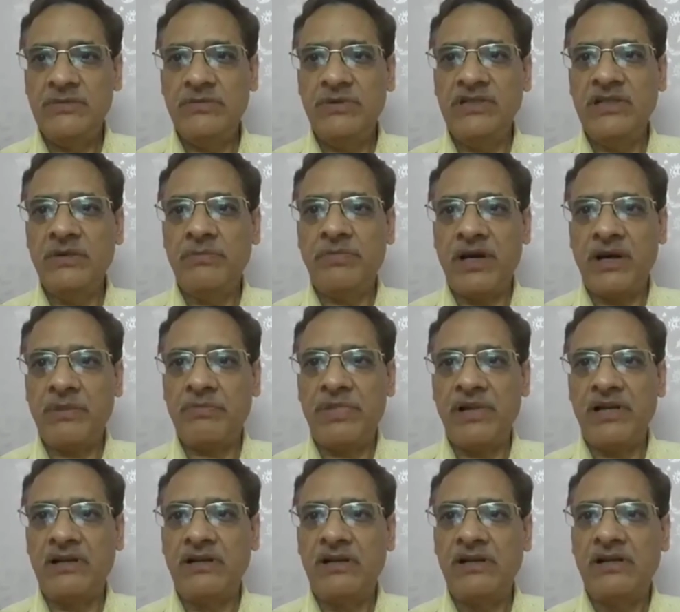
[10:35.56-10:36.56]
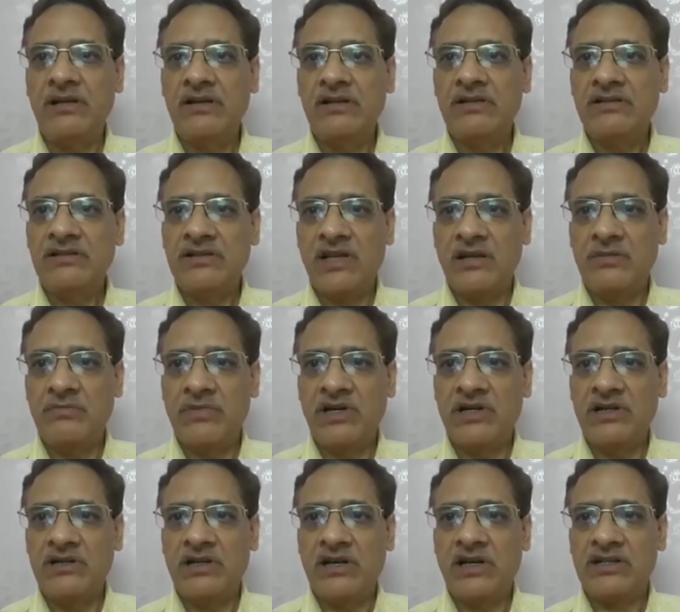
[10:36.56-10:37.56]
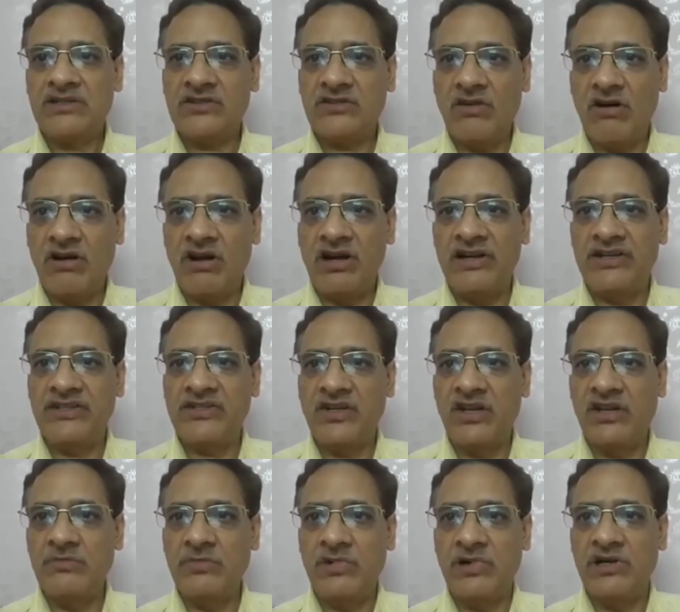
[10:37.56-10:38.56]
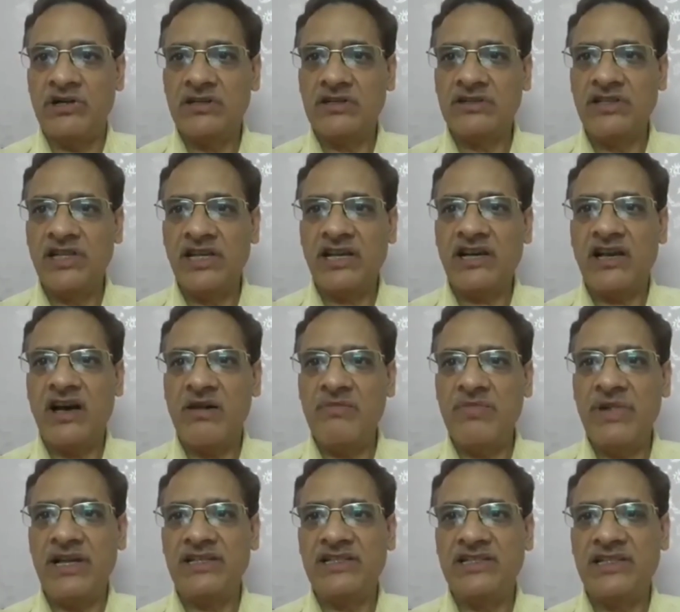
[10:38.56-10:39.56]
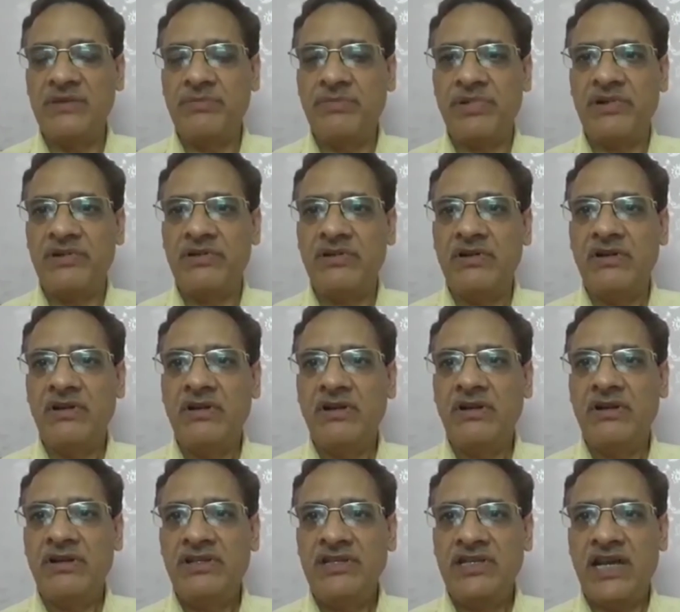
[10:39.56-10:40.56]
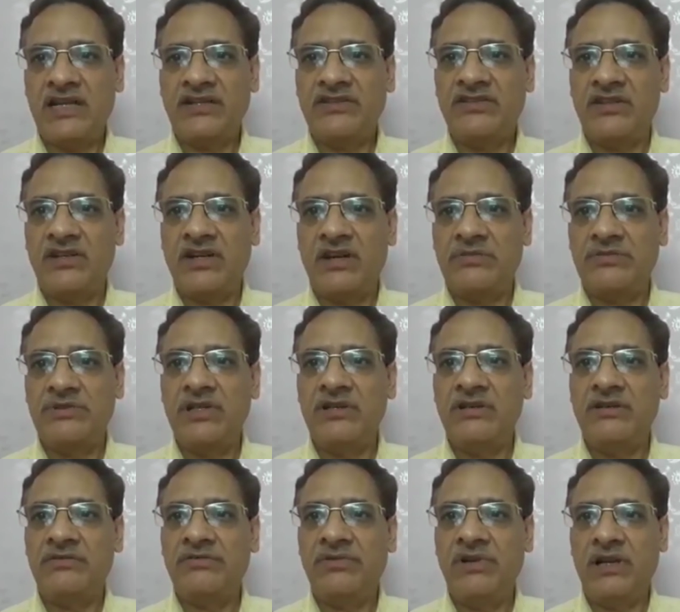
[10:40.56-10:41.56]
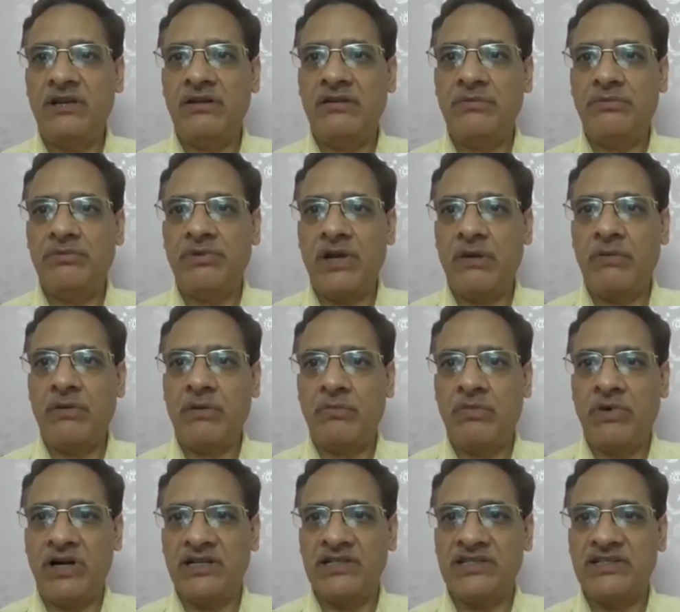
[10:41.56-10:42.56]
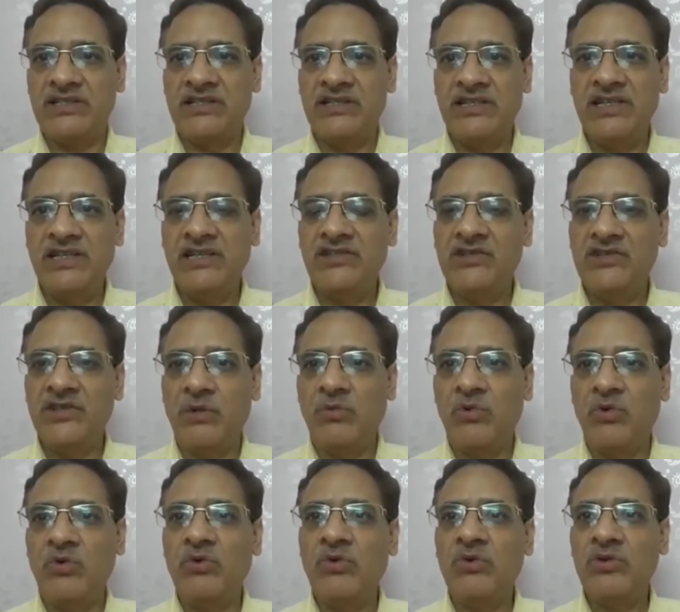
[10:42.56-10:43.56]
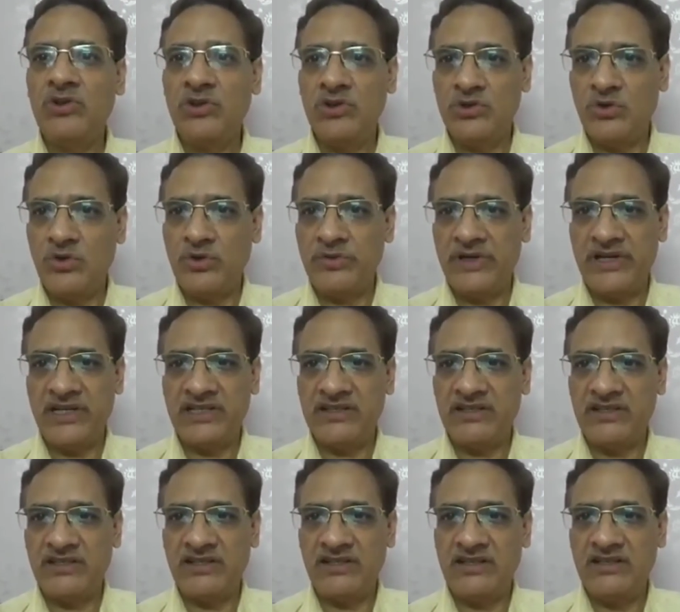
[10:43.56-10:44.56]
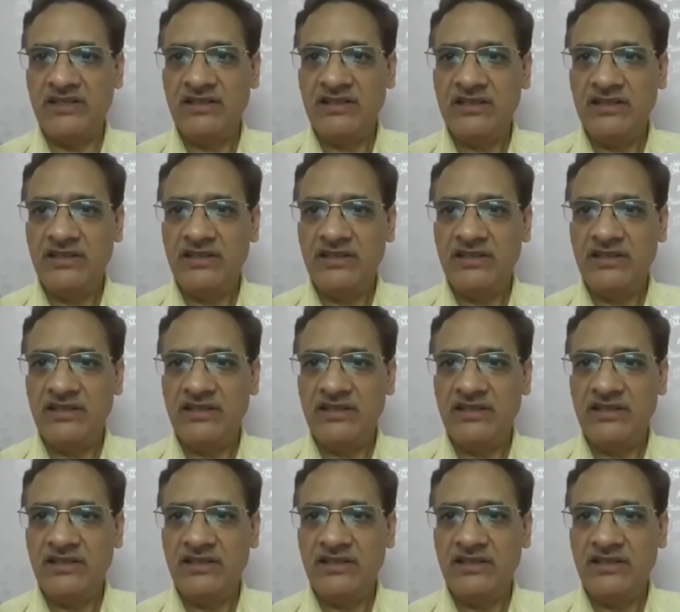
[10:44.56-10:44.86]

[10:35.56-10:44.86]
even the purple sunbird or scarlet sunbird they come and sip nectar of the flower buds in Jammu University.